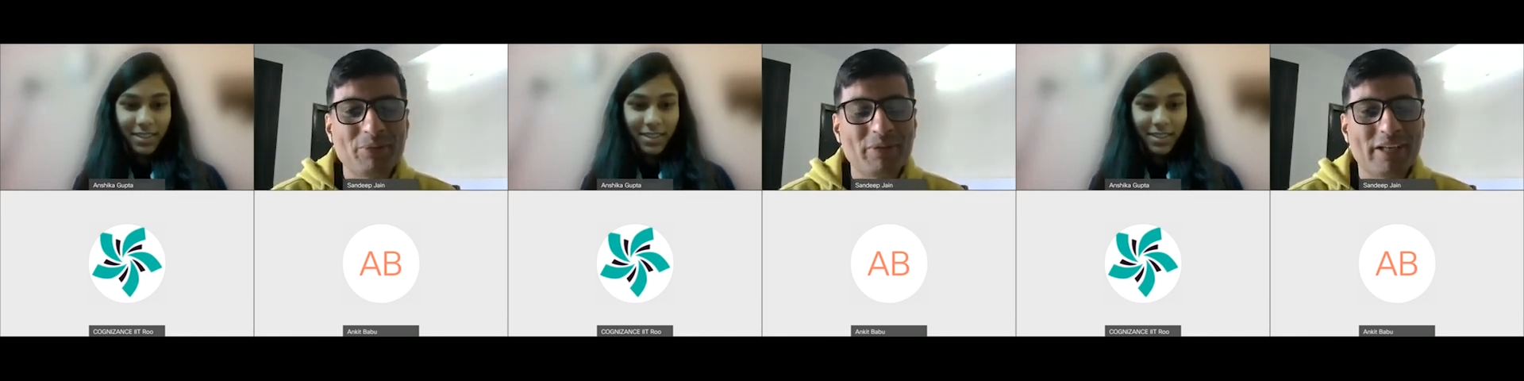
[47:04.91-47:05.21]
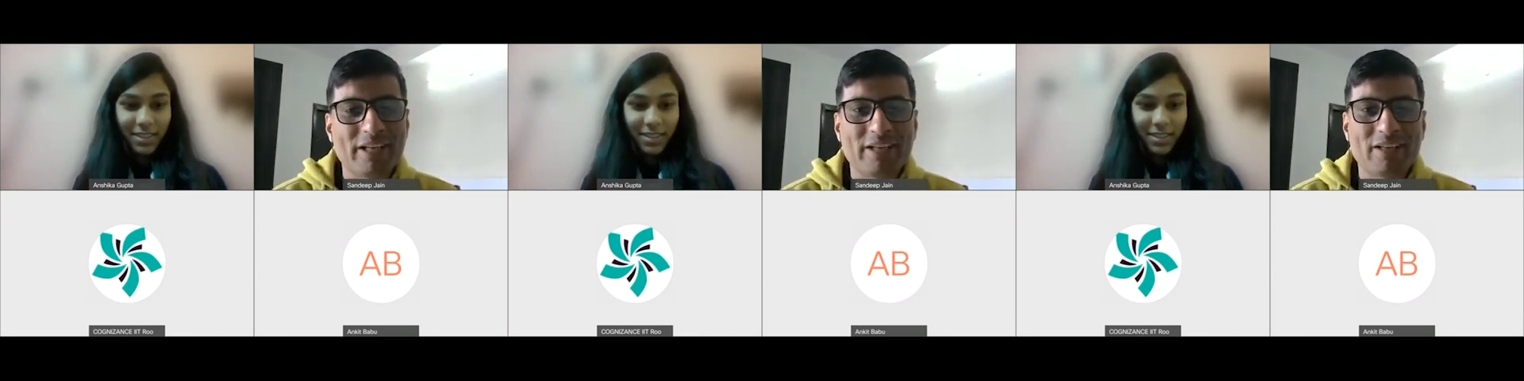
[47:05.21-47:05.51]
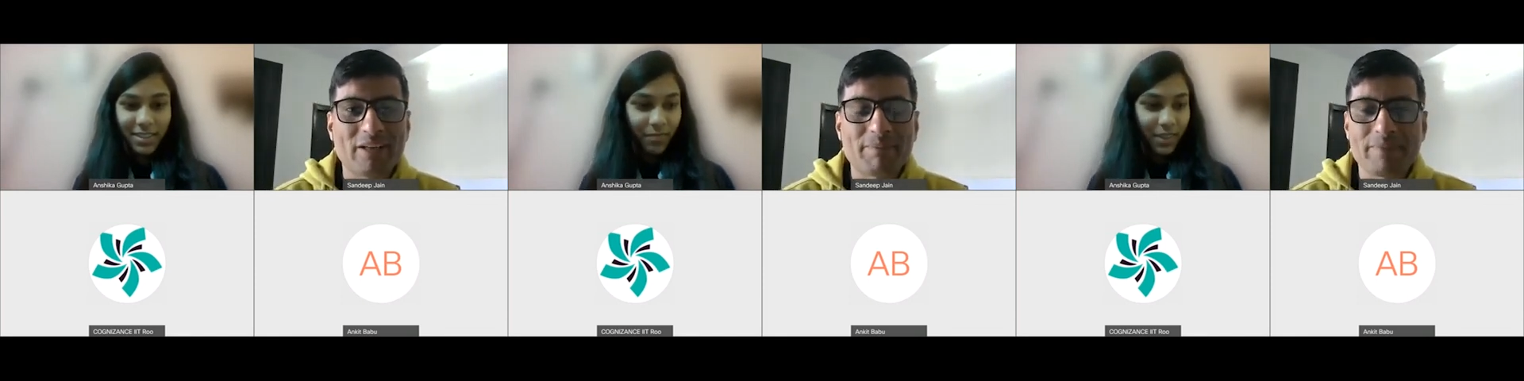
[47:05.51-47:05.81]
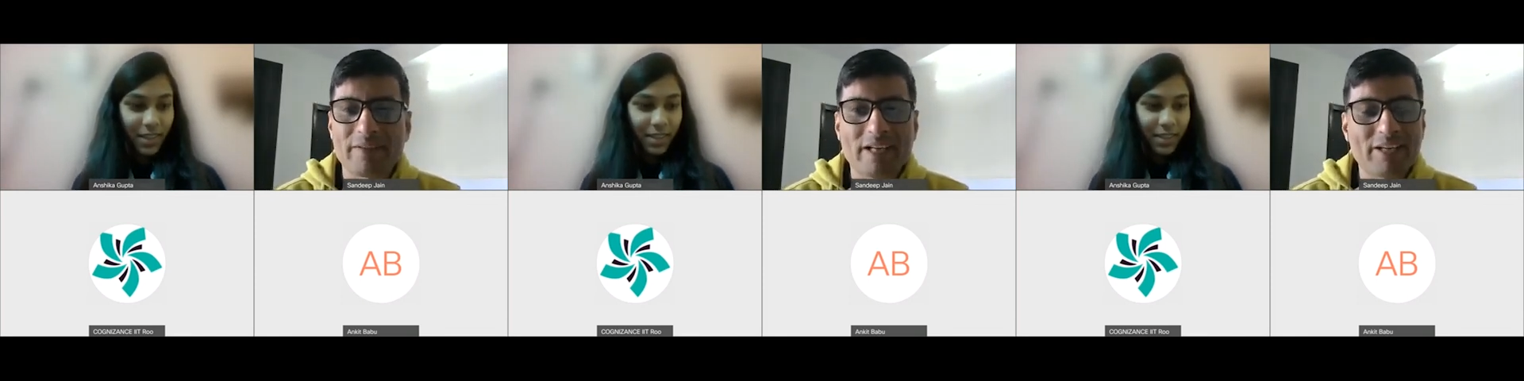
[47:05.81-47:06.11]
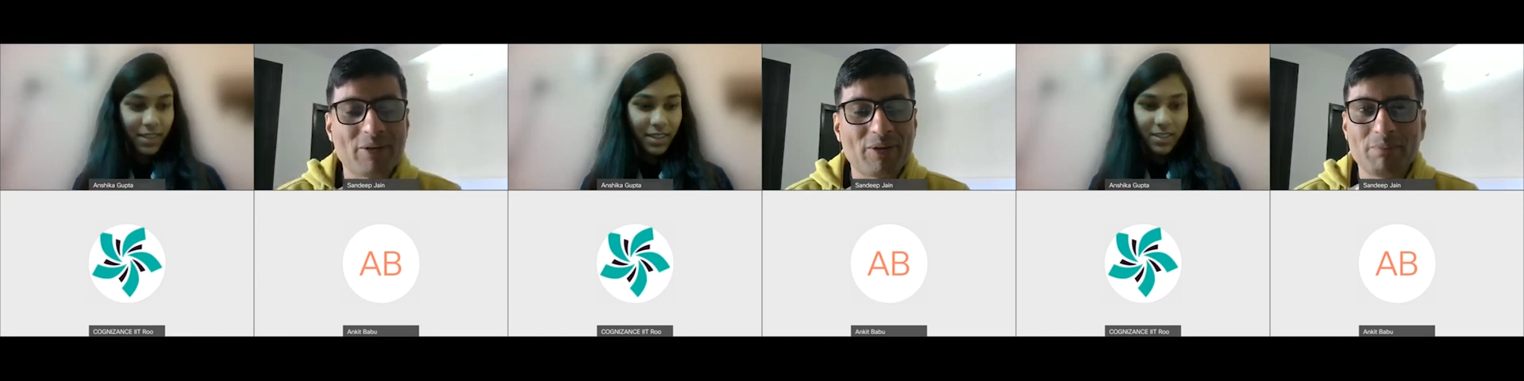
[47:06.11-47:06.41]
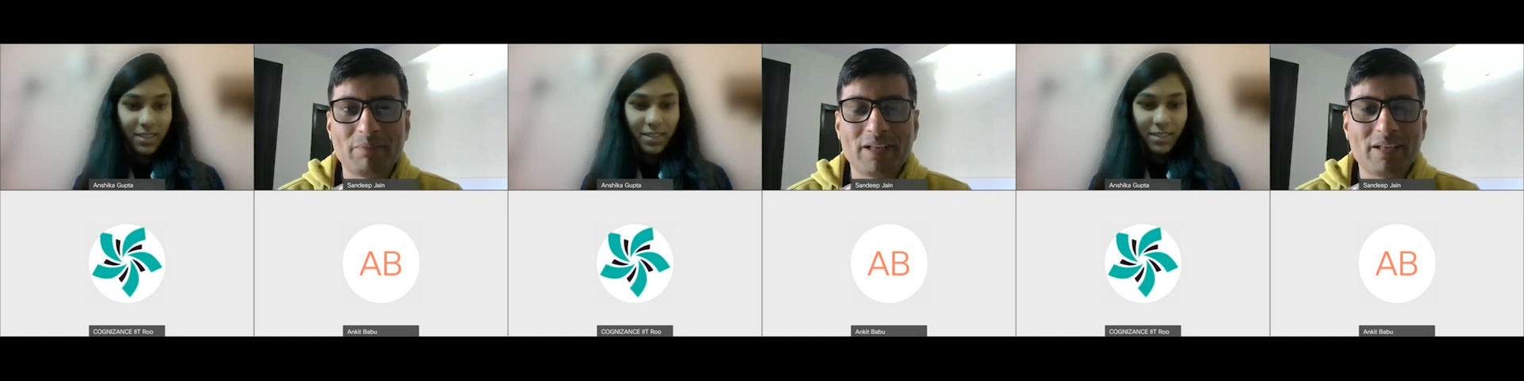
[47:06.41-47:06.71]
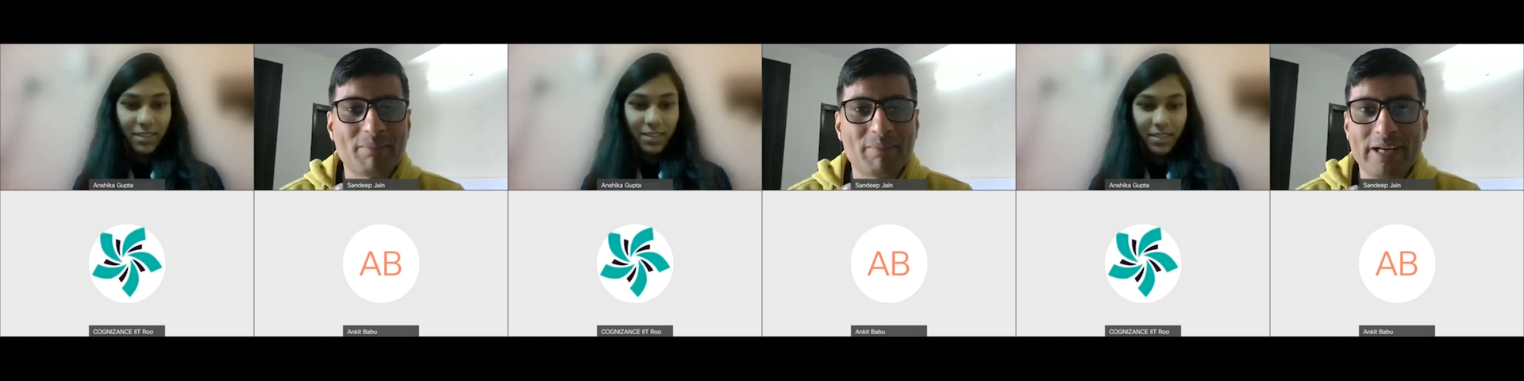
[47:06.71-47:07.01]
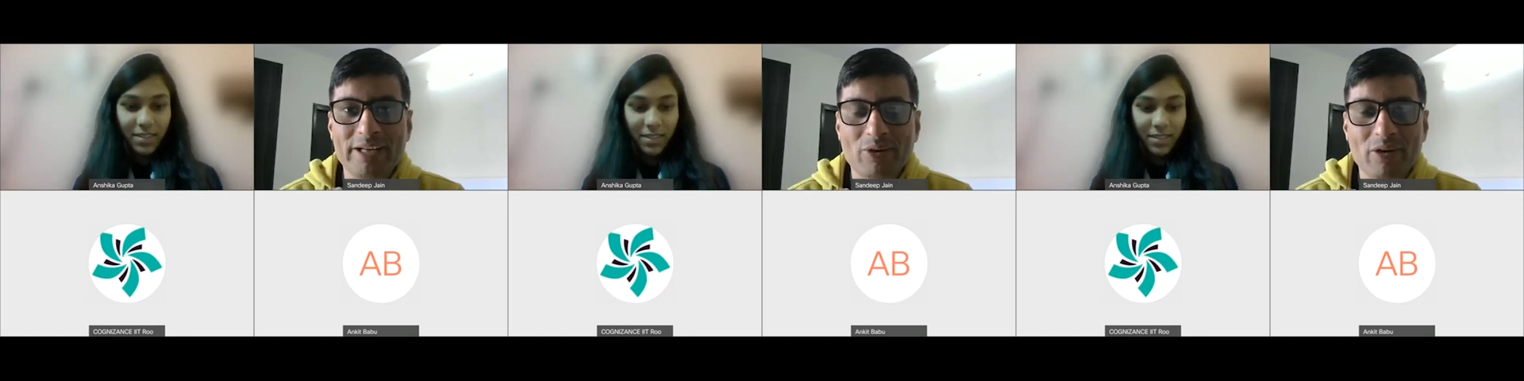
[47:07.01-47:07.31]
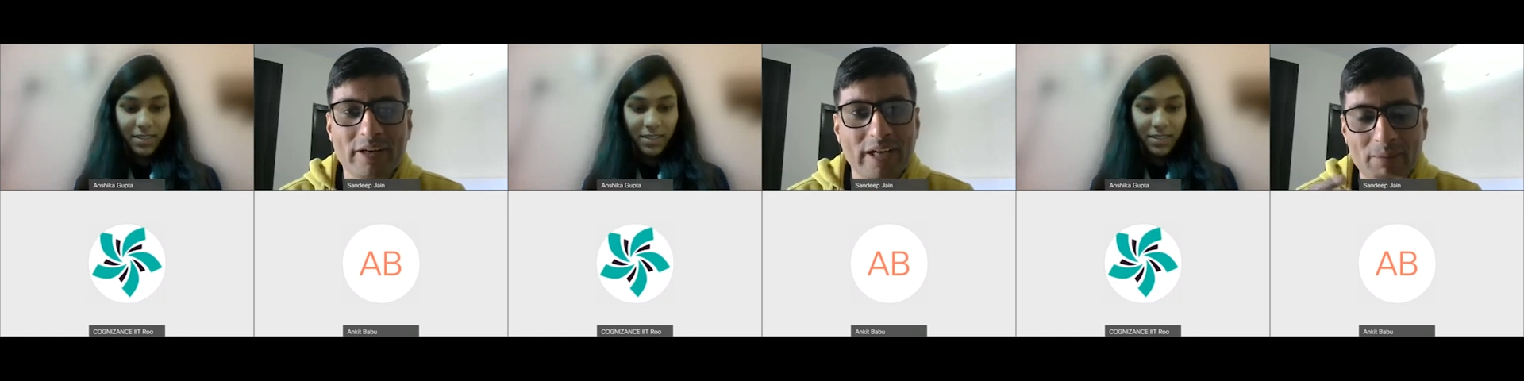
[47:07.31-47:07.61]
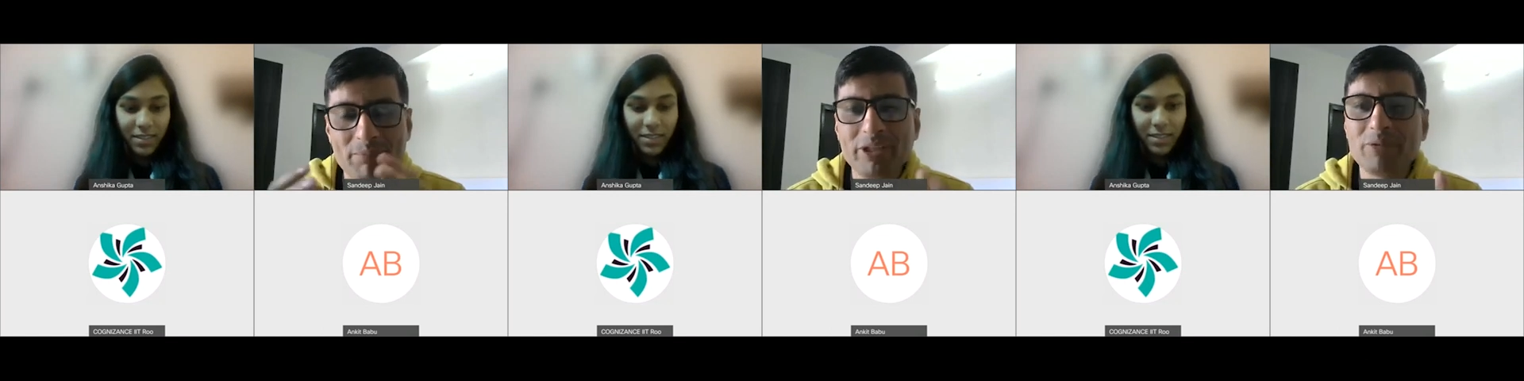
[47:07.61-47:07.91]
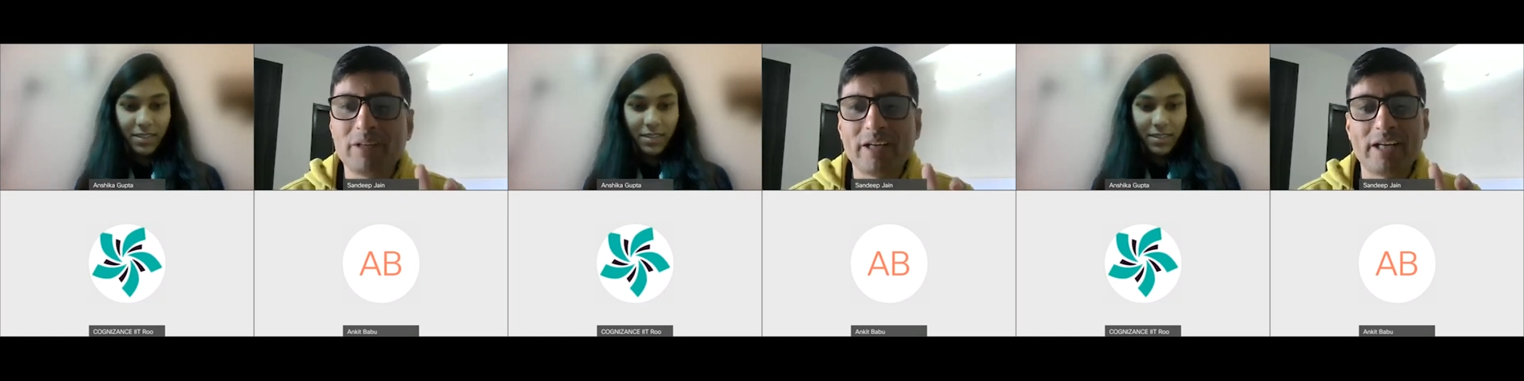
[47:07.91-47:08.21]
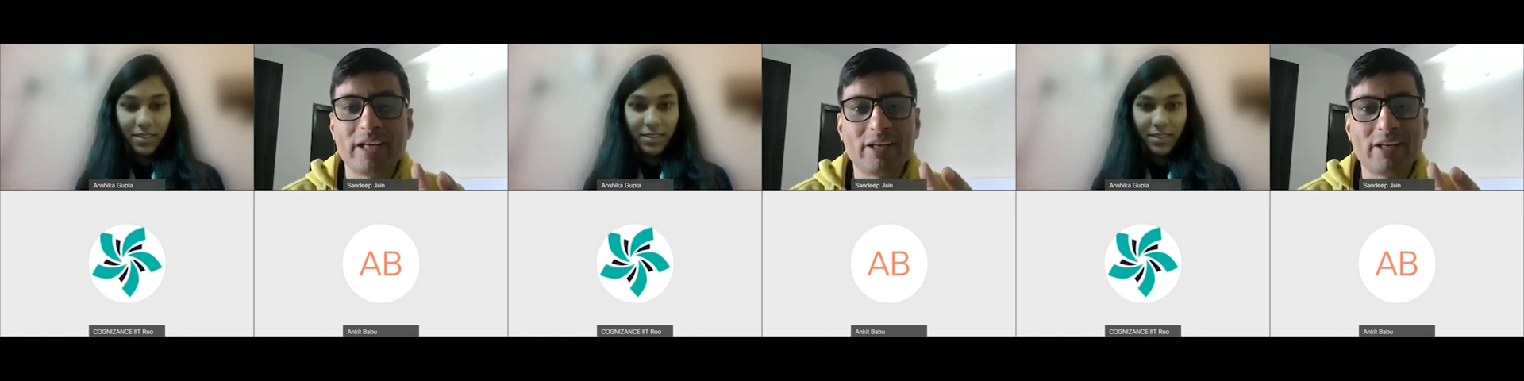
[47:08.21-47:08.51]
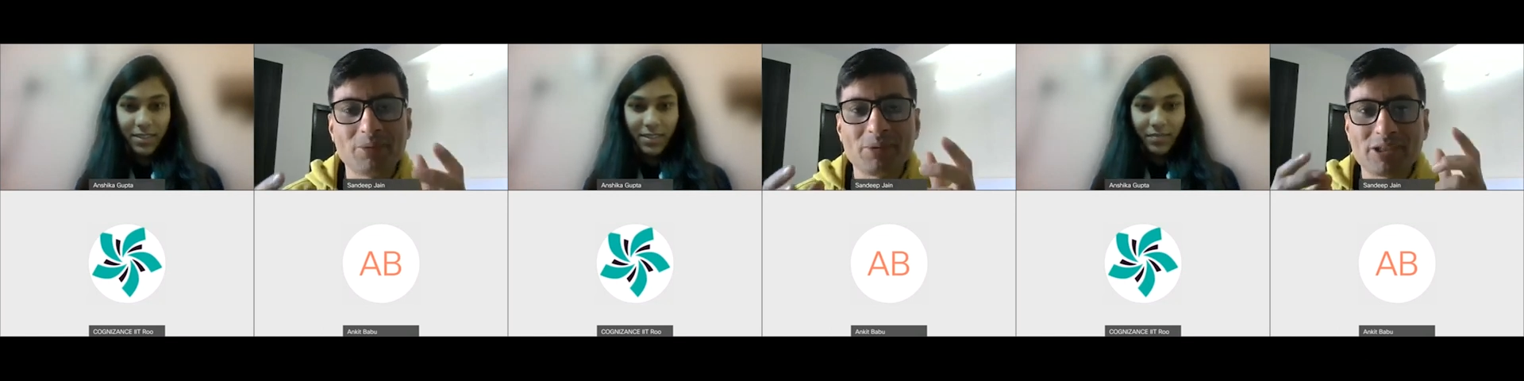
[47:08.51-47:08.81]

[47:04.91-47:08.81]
Speaker 1: And uh, I hope uh, my talk helped you and you